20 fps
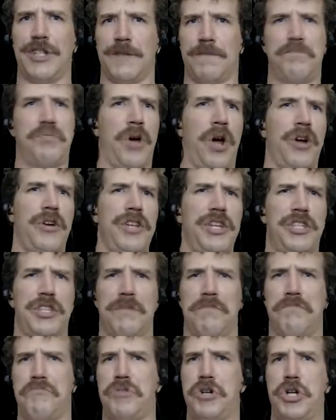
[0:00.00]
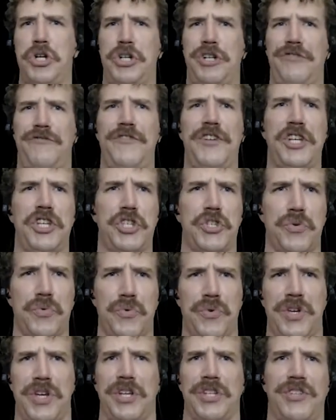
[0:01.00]
party's emerged
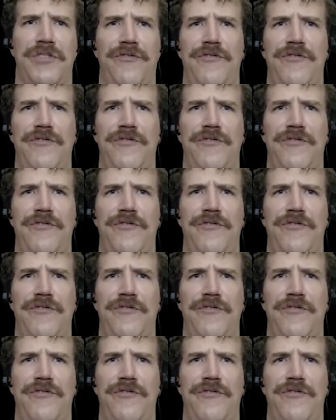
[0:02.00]
victorious.